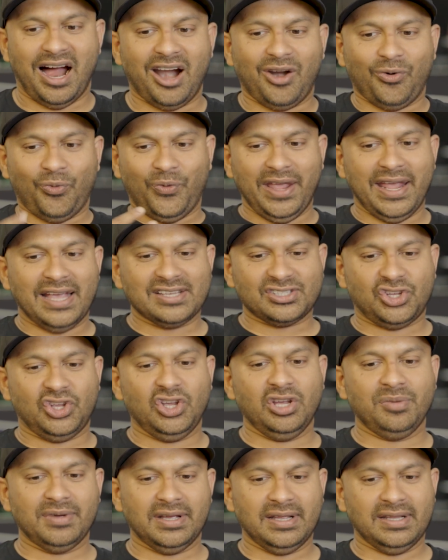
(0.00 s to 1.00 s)
are we as
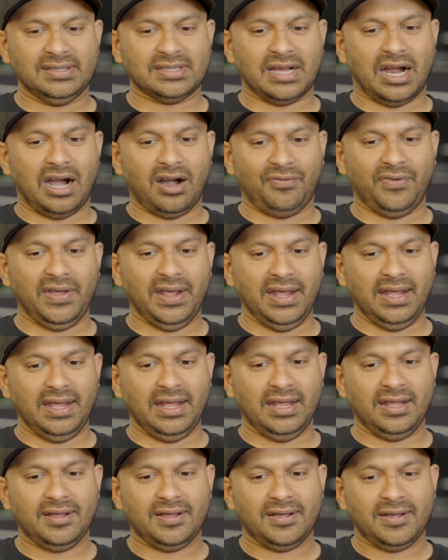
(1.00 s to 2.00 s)
humans, are
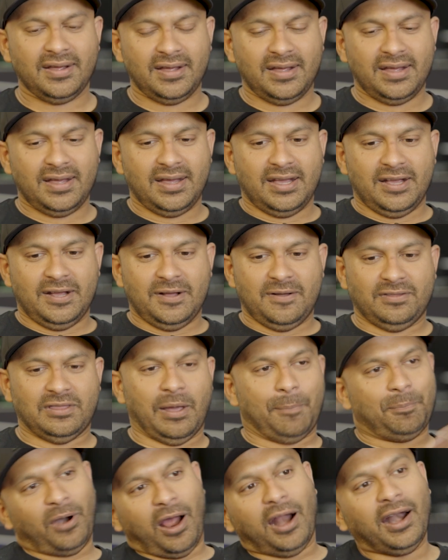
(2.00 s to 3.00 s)
we
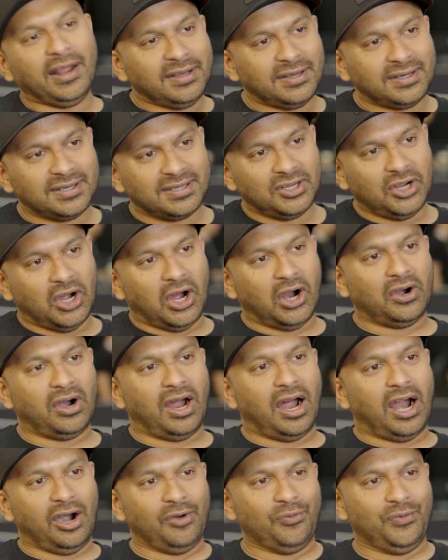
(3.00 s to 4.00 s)
the product or
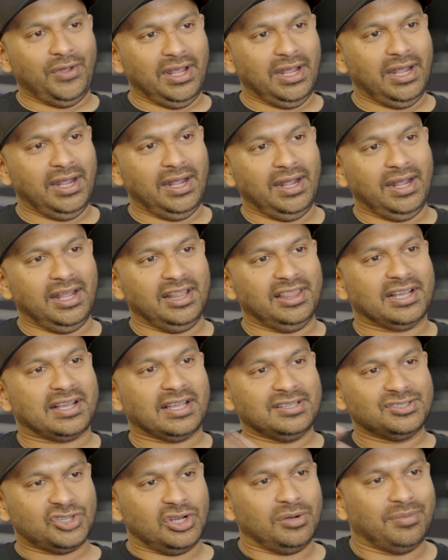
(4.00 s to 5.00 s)
are we the
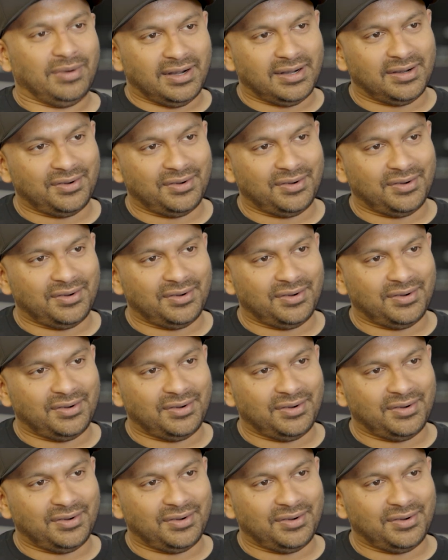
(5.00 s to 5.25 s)
consumer?